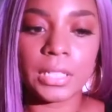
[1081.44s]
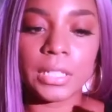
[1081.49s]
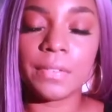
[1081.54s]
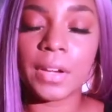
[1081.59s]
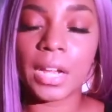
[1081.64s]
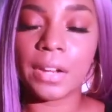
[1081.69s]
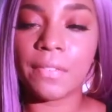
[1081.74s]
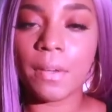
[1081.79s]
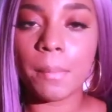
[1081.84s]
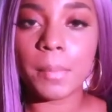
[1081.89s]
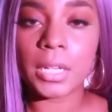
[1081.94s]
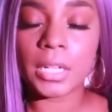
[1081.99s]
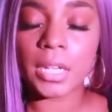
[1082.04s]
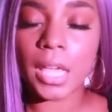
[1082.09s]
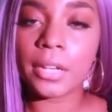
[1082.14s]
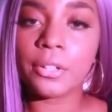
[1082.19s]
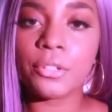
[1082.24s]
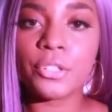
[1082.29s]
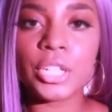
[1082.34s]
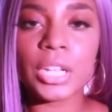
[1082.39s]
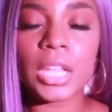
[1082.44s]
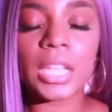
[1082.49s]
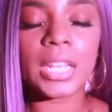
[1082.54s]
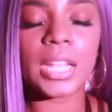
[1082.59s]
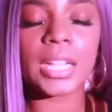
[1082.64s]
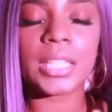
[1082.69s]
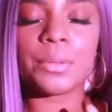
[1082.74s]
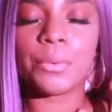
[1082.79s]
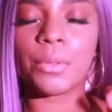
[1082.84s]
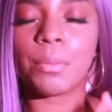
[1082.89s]
in divine feminine energy,
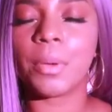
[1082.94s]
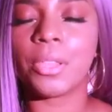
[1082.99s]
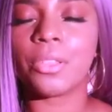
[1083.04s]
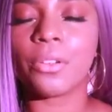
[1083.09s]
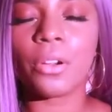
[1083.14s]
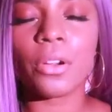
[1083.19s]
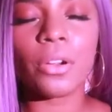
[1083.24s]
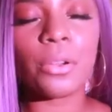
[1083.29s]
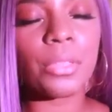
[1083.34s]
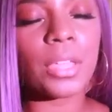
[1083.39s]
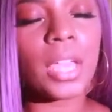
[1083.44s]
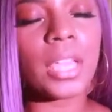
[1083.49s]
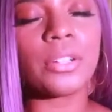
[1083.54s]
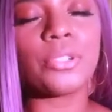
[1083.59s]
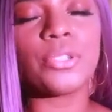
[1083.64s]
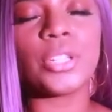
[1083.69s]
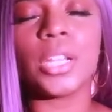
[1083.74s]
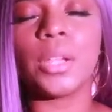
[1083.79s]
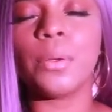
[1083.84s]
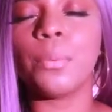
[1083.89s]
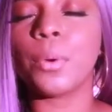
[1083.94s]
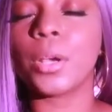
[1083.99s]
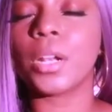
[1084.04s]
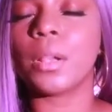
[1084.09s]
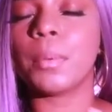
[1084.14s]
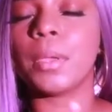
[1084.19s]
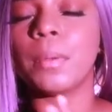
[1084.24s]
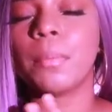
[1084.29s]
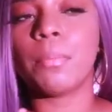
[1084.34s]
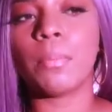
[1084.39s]
connecting with Mother Earth energy. We're going
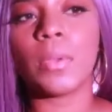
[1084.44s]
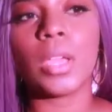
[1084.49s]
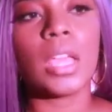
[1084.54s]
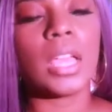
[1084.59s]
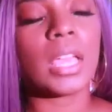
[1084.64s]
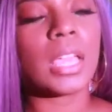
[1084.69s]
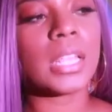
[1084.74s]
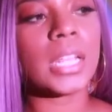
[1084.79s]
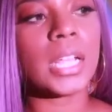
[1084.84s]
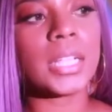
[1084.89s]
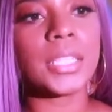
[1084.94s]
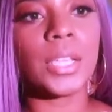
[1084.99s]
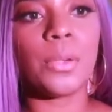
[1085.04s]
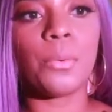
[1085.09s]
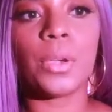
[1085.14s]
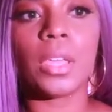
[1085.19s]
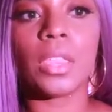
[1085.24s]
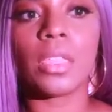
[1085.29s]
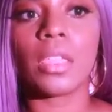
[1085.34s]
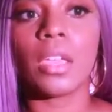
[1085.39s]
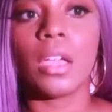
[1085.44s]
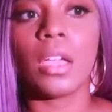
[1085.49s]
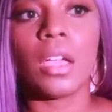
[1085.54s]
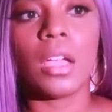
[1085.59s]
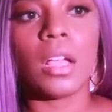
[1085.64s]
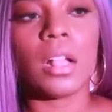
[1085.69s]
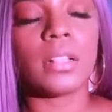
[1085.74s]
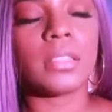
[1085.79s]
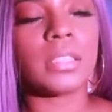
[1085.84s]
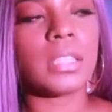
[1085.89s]
to be connecting with
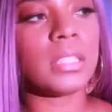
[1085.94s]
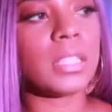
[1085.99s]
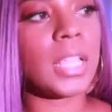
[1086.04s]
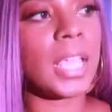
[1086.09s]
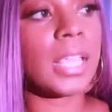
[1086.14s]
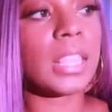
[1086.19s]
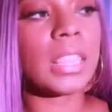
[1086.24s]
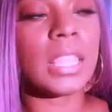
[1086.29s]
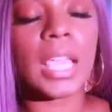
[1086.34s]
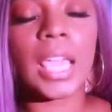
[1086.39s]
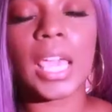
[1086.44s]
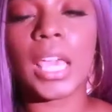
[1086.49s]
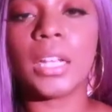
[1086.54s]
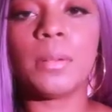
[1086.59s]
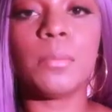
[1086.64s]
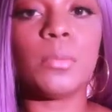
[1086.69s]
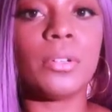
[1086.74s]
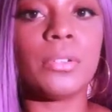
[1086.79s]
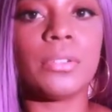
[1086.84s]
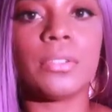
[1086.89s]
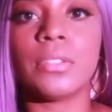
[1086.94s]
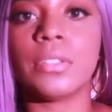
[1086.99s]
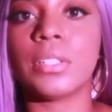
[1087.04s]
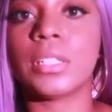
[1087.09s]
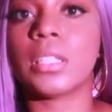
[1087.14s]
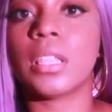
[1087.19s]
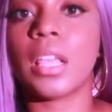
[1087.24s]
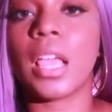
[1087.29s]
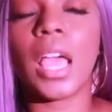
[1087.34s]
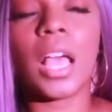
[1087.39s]
like the animals,
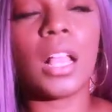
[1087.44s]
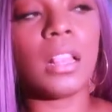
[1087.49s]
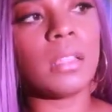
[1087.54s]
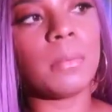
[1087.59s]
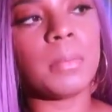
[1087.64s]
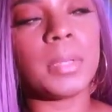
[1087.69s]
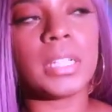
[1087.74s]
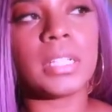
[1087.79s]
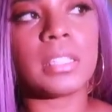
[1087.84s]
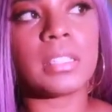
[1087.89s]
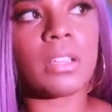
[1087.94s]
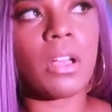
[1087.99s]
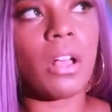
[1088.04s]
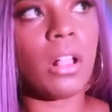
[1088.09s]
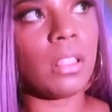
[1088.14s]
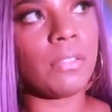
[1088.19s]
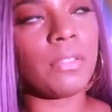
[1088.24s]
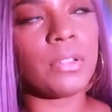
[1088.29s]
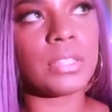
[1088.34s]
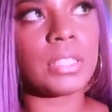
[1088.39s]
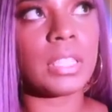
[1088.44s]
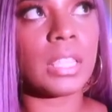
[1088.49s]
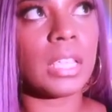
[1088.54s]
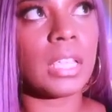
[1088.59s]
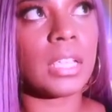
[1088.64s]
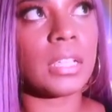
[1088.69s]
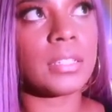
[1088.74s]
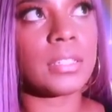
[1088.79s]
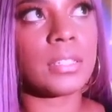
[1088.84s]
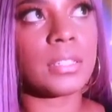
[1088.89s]
the elements, all those
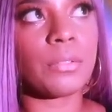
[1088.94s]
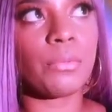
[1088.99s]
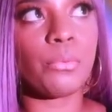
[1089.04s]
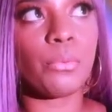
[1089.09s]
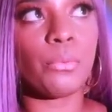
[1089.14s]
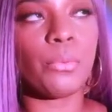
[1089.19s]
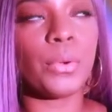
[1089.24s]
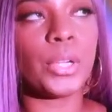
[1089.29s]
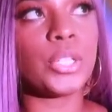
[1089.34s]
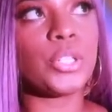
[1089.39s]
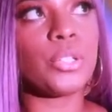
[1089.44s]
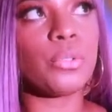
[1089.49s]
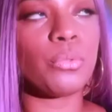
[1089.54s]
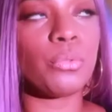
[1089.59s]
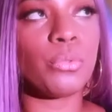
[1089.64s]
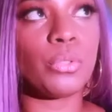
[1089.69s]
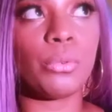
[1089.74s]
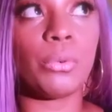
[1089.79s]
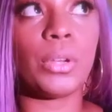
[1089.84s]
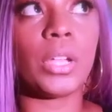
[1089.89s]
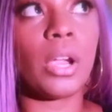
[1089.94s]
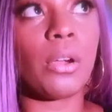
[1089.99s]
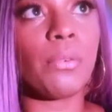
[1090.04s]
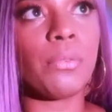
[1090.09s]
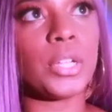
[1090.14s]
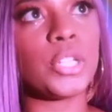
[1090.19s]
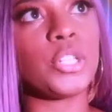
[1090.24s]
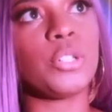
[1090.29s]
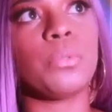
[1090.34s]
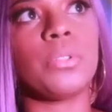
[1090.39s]
things, rich, doing our
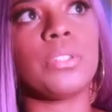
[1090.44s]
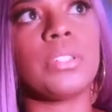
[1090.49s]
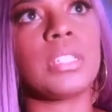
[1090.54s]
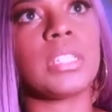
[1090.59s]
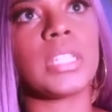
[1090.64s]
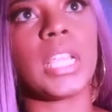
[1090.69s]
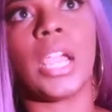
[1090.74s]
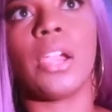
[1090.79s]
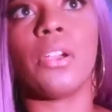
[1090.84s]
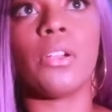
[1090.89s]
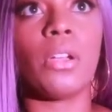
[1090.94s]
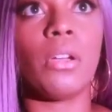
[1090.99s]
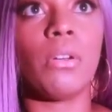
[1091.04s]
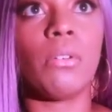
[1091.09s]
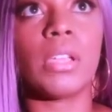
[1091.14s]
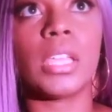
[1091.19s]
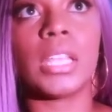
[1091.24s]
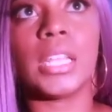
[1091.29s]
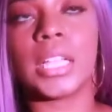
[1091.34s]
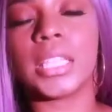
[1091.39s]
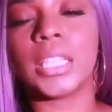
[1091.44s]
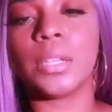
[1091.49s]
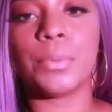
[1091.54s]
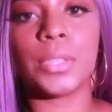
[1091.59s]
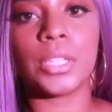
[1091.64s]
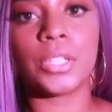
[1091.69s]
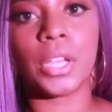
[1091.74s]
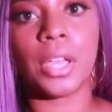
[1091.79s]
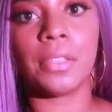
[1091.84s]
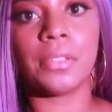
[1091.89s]
rituals, tarot, connecting with
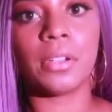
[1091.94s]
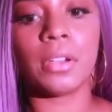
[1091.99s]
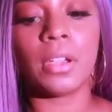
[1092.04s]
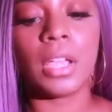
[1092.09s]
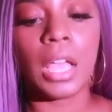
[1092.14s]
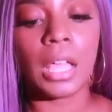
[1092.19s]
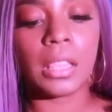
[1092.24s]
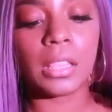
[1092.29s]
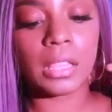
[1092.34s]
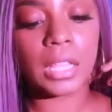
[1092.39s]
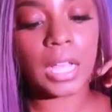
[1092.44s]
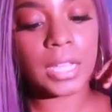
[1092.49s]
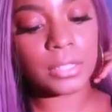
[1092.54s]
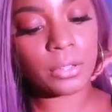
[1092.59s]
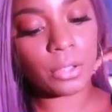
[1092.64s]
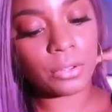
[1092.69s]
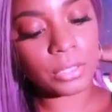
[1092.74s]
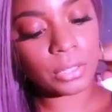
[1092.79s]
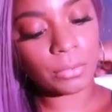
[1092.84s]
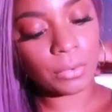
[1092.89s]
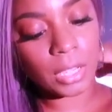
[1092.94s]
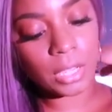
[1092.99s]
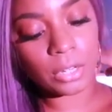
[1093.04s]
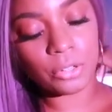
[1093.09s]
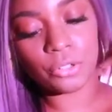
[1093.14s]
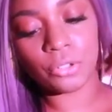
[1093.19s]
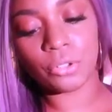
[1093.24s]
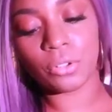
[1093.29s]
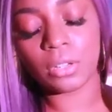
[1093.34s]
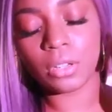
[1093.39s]
each other. The last Costa Rica,
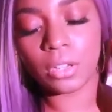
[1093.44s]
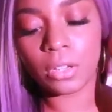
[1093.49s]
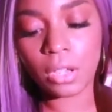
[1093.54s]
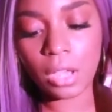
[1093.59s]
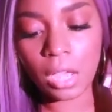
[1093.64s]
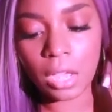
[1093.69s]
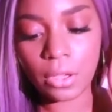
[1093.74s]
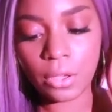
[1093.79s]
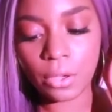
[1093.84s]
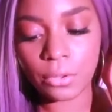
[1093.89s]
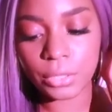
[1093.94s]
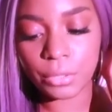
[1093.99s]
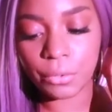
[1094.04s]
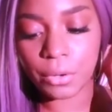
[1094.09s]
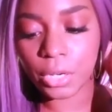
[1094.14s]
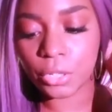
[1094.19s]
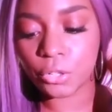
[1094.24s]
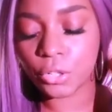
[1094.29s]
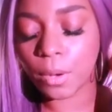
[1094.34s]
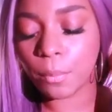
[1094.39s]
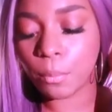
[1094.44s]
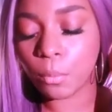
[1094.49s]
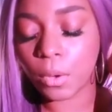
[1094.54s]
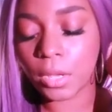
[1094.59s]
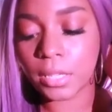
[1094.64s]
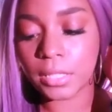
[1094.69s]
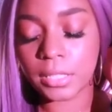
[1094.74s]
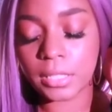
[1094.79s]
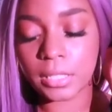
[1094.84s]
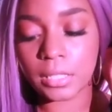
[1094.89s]
uh, Costa Rica trip
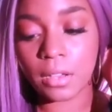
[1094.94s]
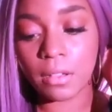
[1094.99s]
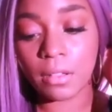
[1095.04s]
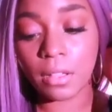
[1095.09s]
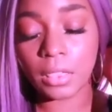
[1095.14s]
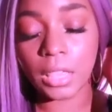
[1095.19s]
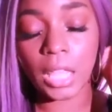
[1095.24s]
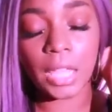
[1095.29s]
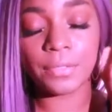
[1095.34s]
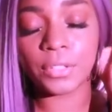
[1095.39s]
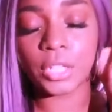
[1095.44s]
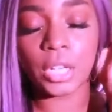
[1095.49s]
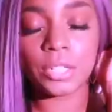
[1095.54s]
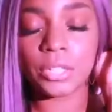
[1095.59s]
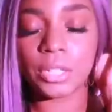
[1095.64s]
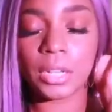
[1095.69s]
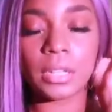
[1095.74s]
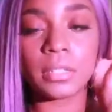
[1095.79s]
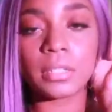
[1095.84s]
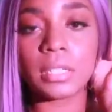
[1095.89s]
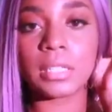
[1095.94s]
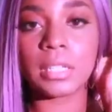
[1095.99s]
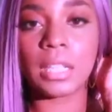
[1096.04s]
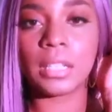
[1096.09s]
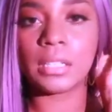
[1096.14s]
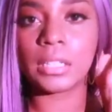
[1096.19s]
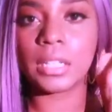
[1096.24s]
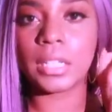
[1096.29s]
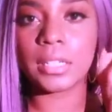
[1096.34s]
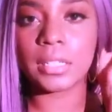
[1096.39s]
was life-changing, to say
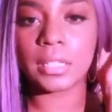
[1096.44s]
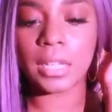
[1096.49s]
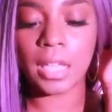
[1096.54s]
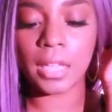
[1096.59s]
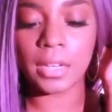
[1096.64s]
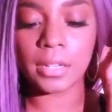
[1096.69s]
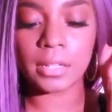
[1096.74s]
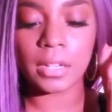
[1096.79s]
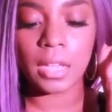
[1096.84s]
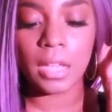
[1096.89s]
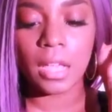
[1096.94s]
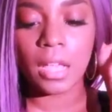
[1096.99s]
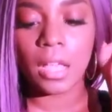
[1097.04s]
the least. And